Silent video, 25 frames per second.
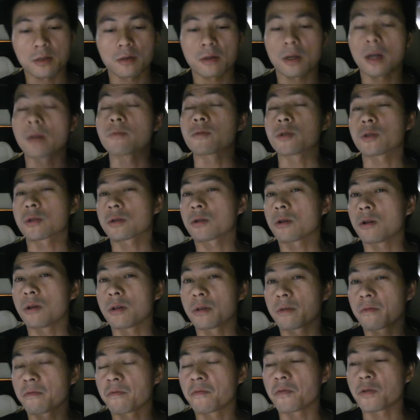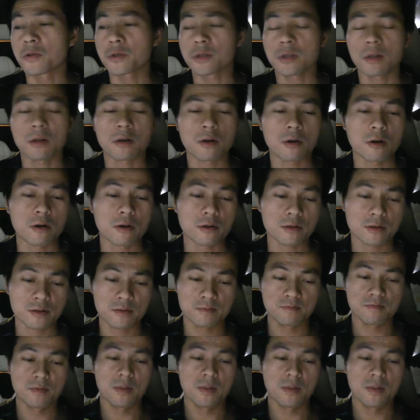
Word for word: I just call it fossil cars.